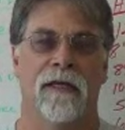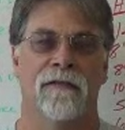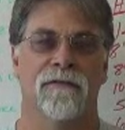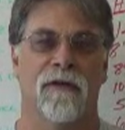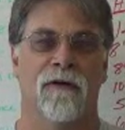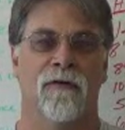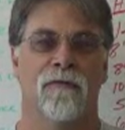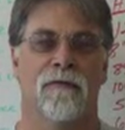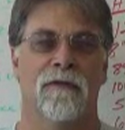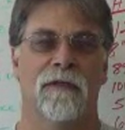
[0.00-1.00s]
And
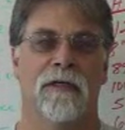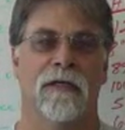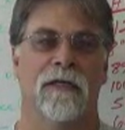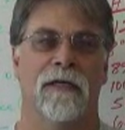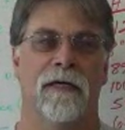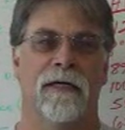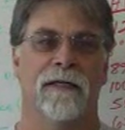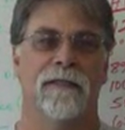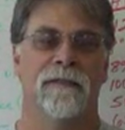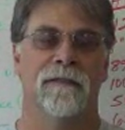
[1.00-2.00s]
so
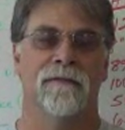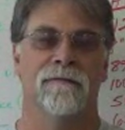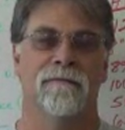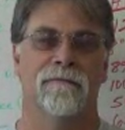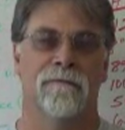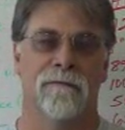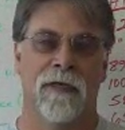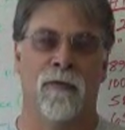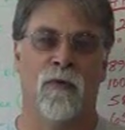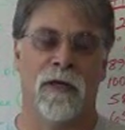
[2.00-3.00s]

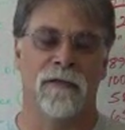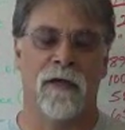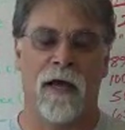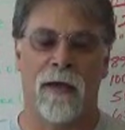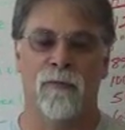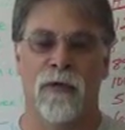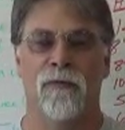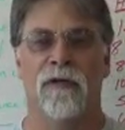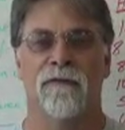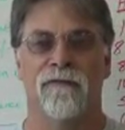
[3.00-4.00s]
uh, at one time, we
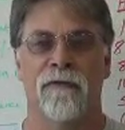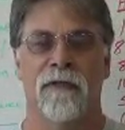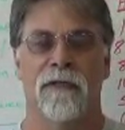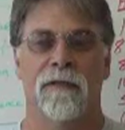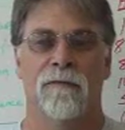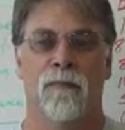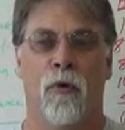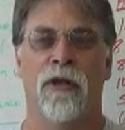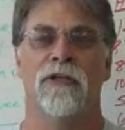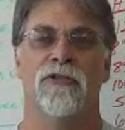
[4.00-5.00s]
would have
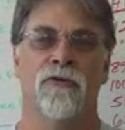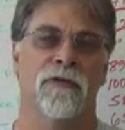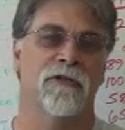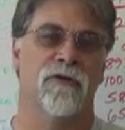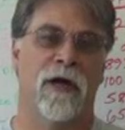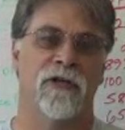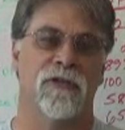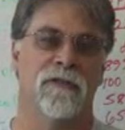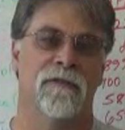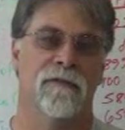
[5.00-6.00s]
pointed you in the
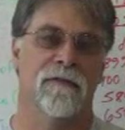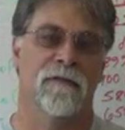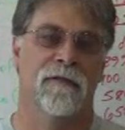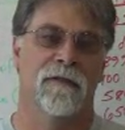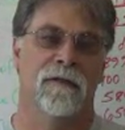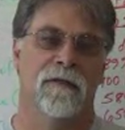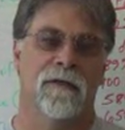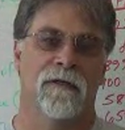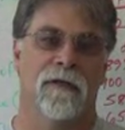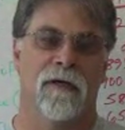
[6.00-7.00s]
direction
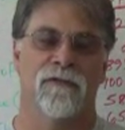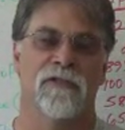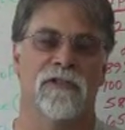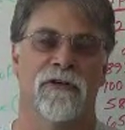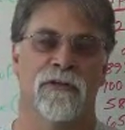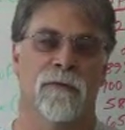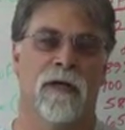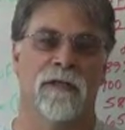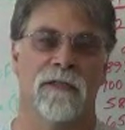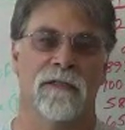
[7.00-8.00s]
of a series
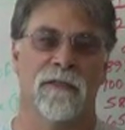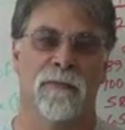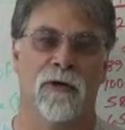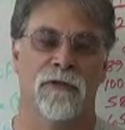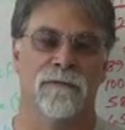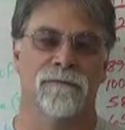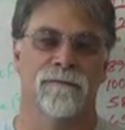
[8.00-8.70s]
one D C motor.